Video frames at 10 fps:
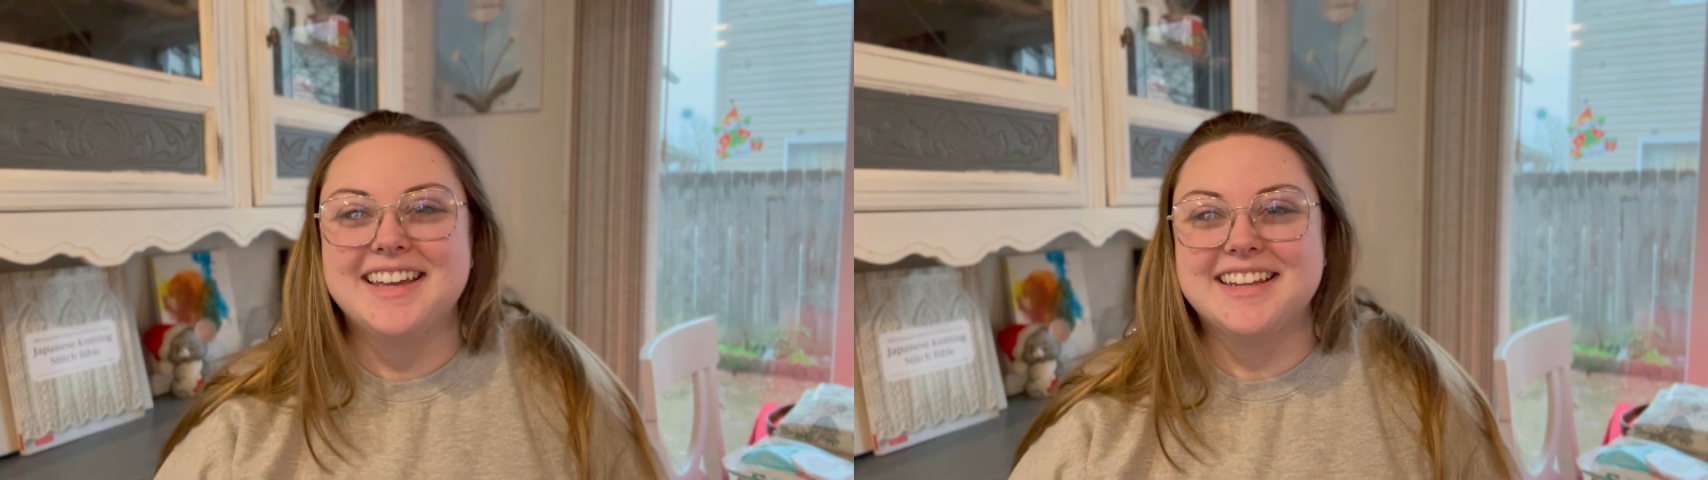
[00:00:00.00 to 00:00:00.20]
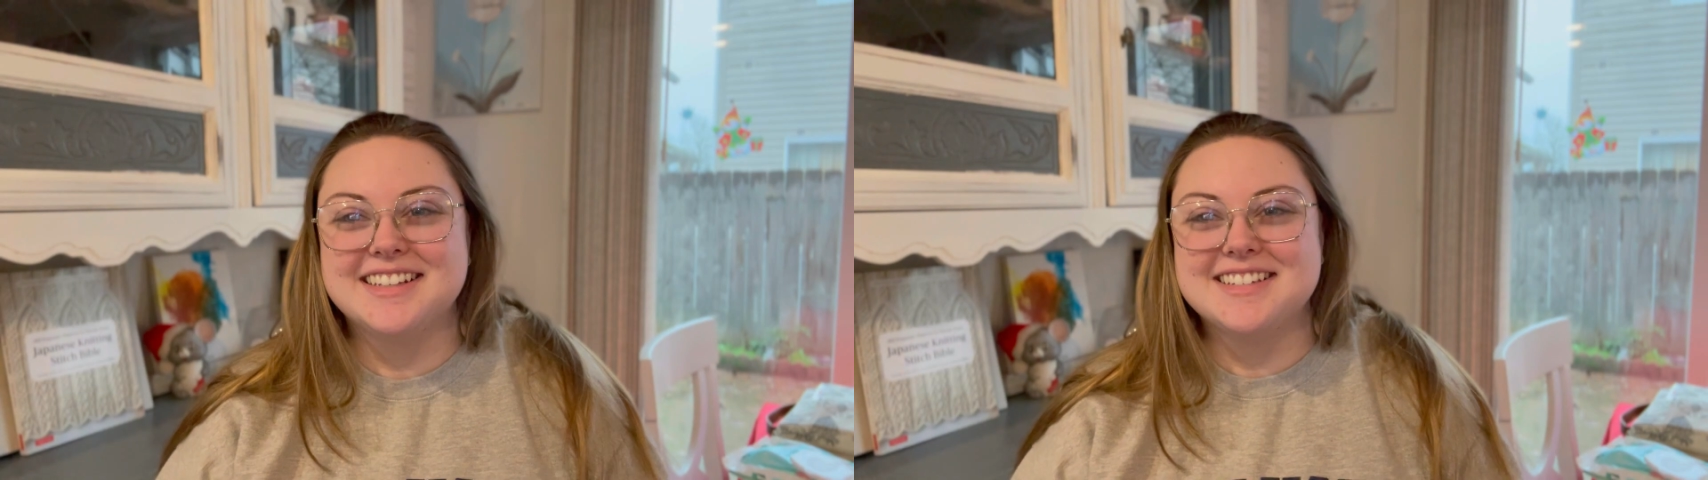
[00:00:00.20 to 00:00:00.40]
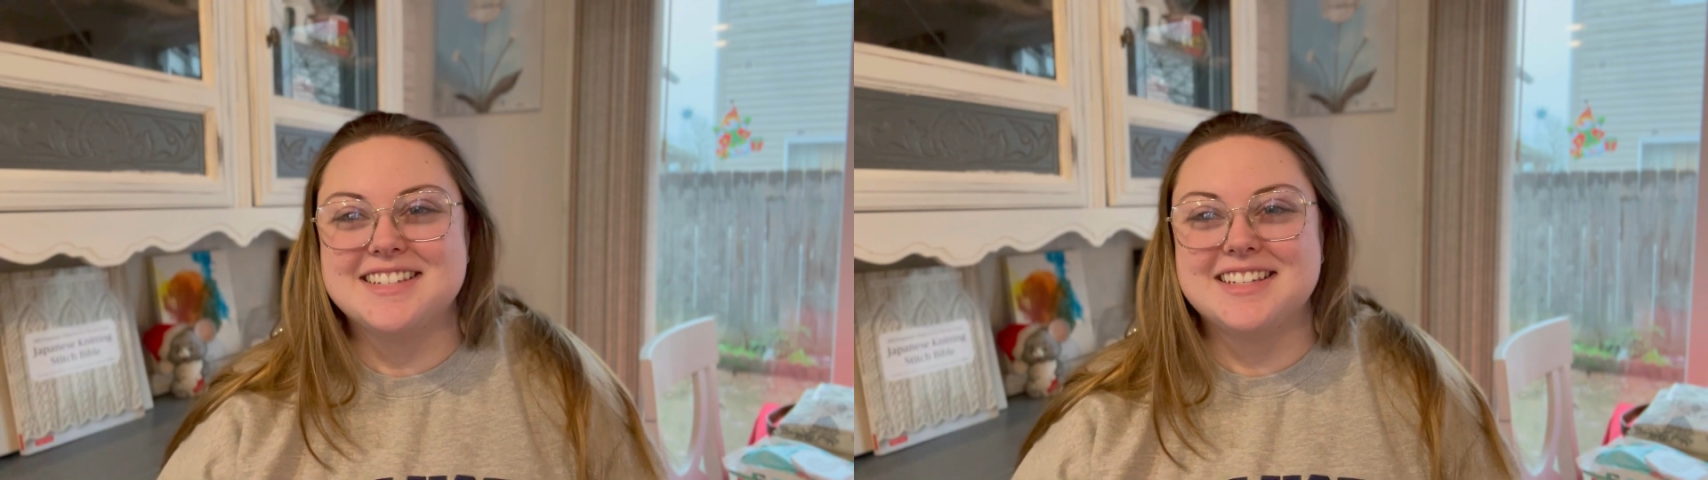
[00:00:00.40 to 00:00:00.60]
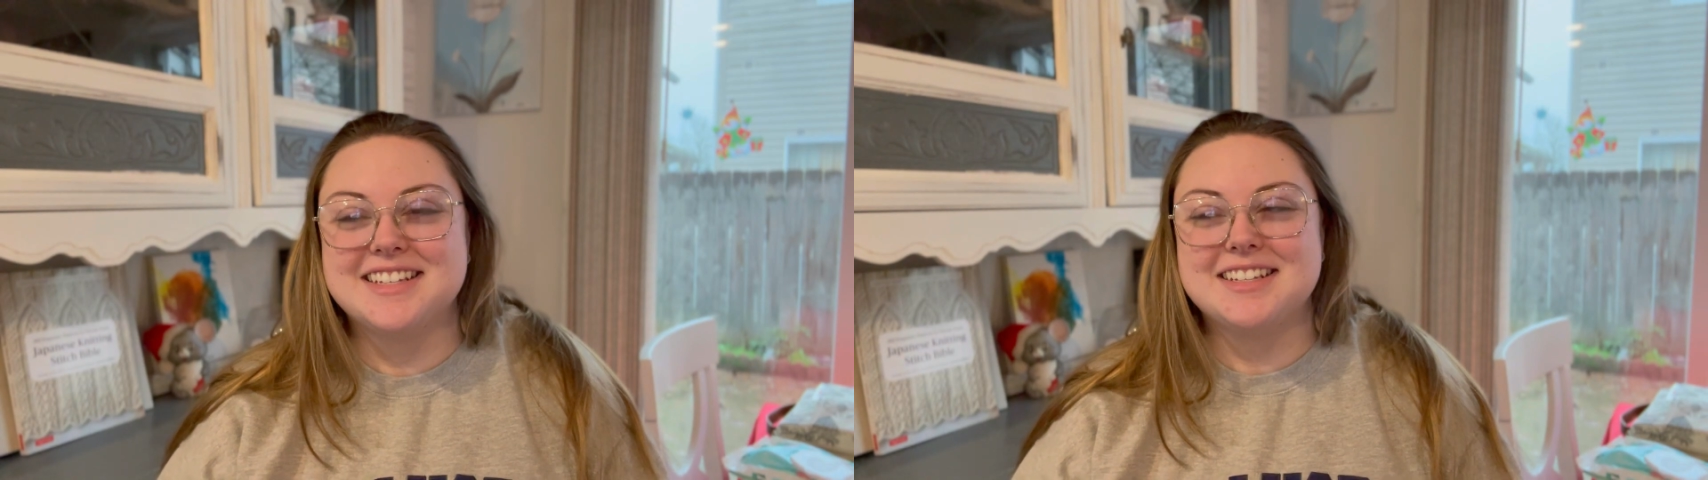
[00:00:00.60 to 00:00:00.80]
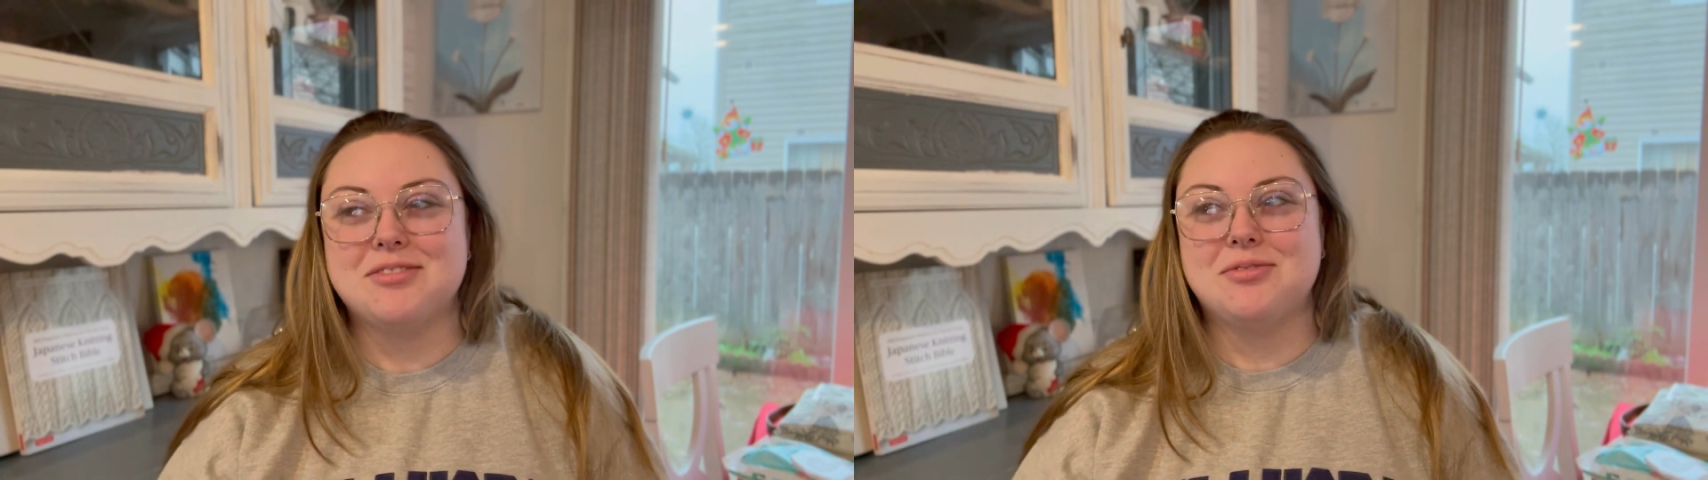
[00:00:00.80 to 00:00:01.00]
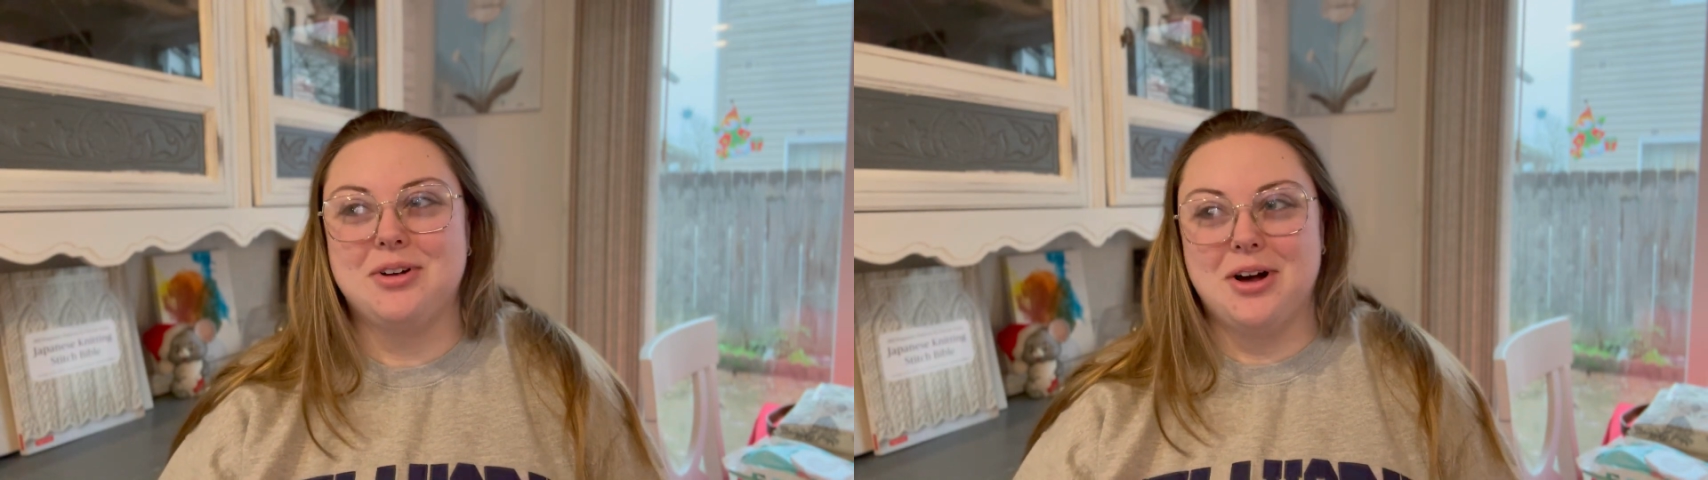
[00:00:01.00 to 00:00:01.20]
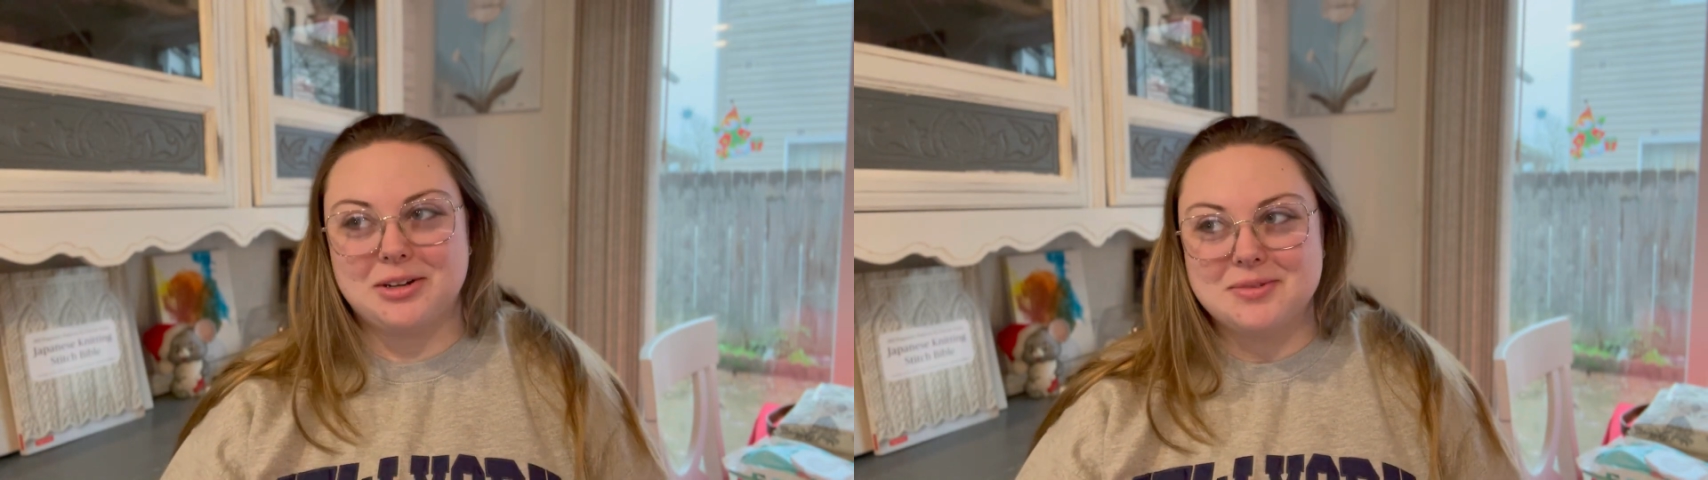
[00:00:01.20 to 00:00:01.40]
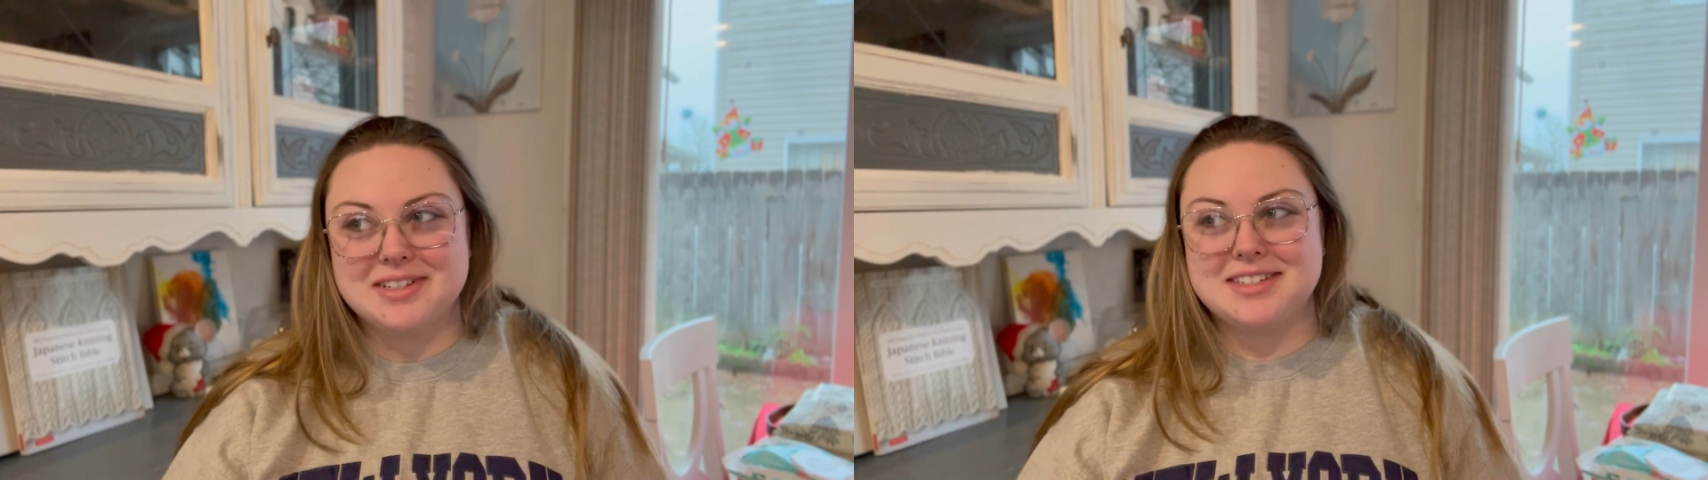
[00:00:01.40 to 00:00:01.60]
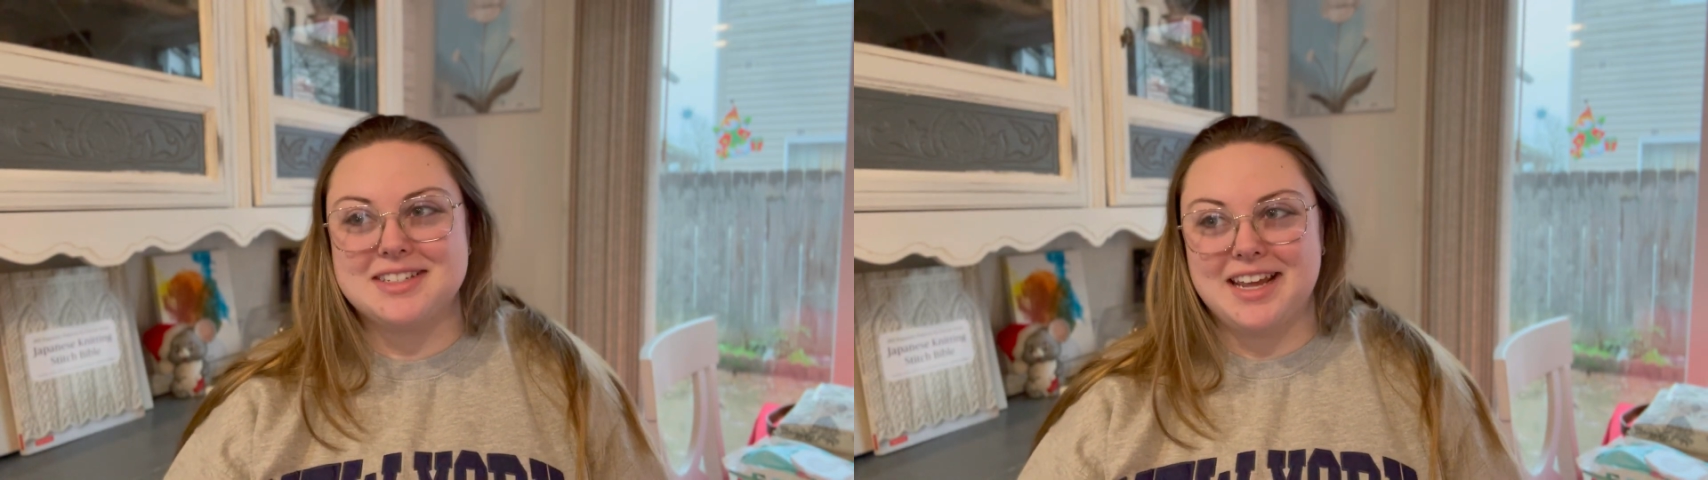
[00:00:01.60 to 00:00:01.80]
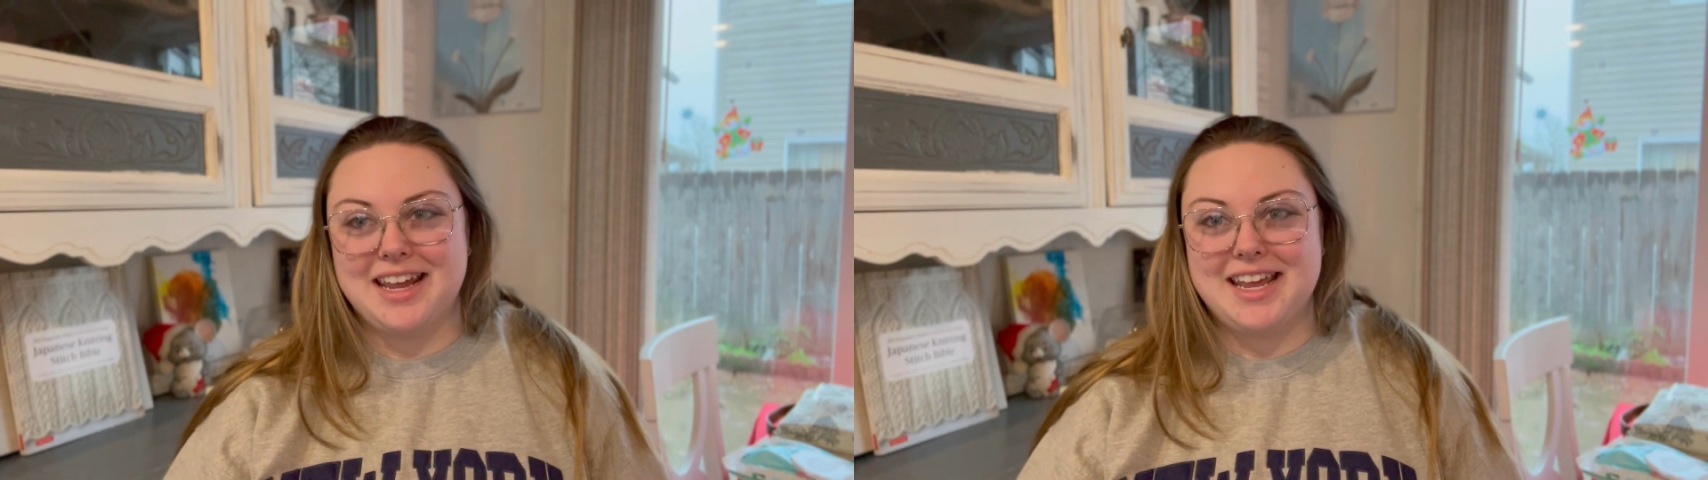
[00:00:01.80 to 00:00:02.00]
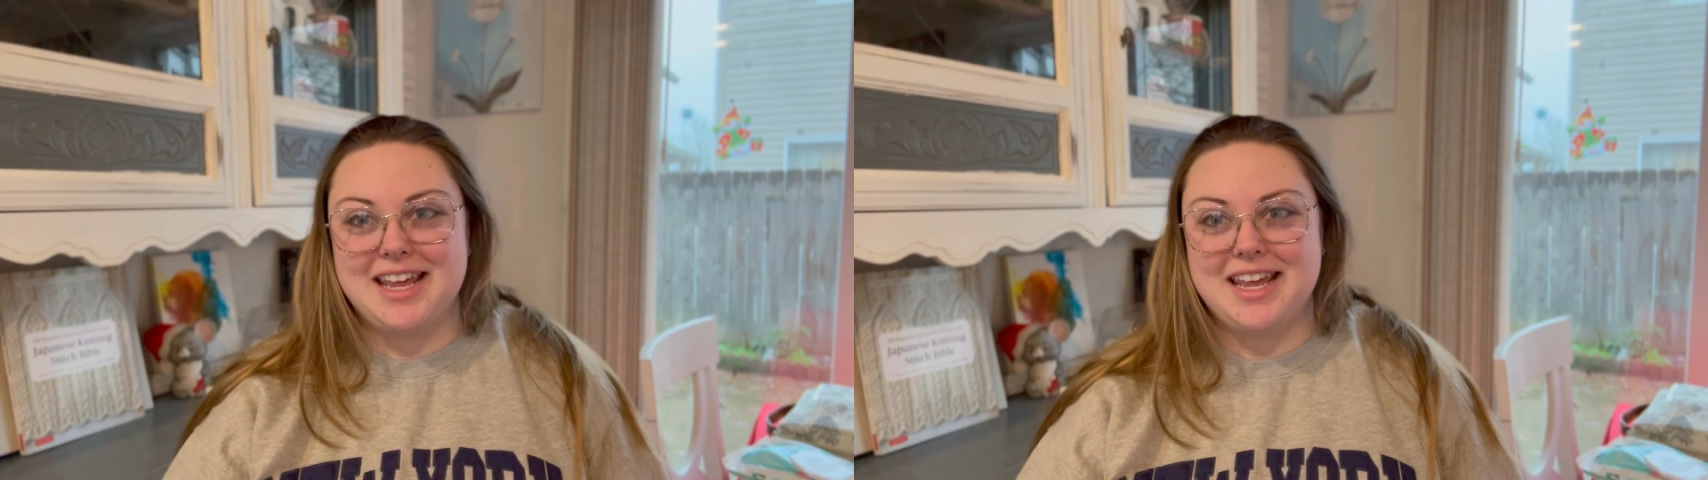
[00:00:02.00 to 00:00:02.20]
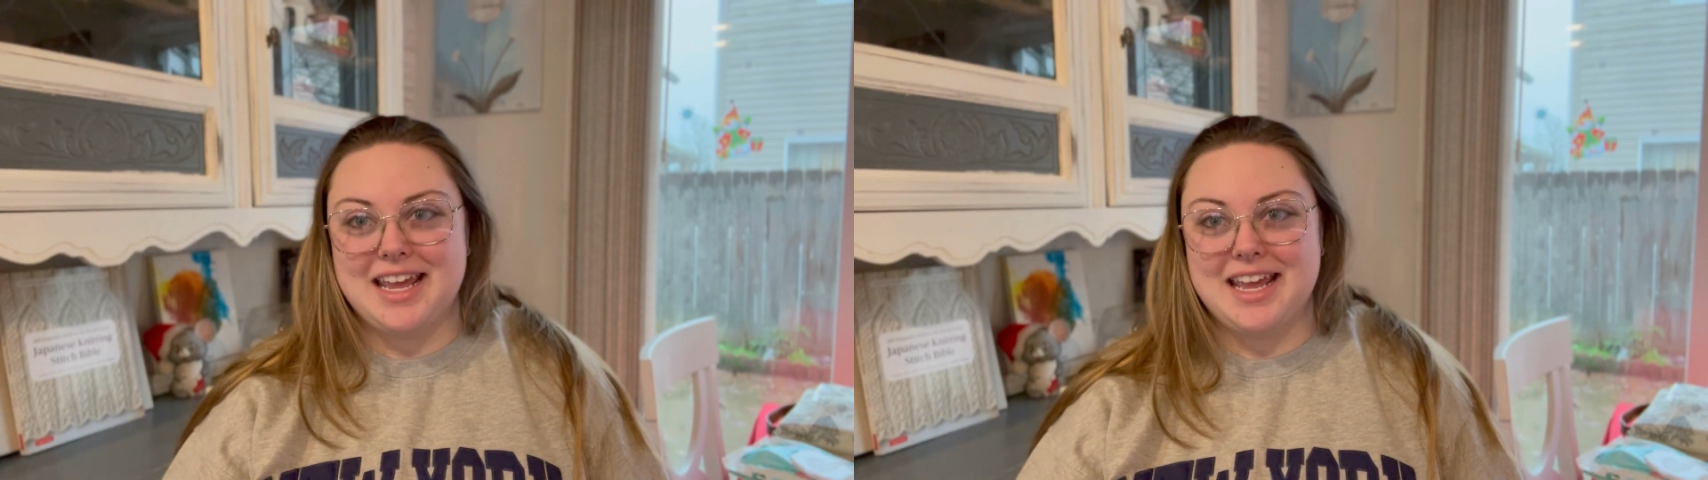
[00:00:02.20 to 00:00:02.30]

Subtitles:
It is Vlogmas day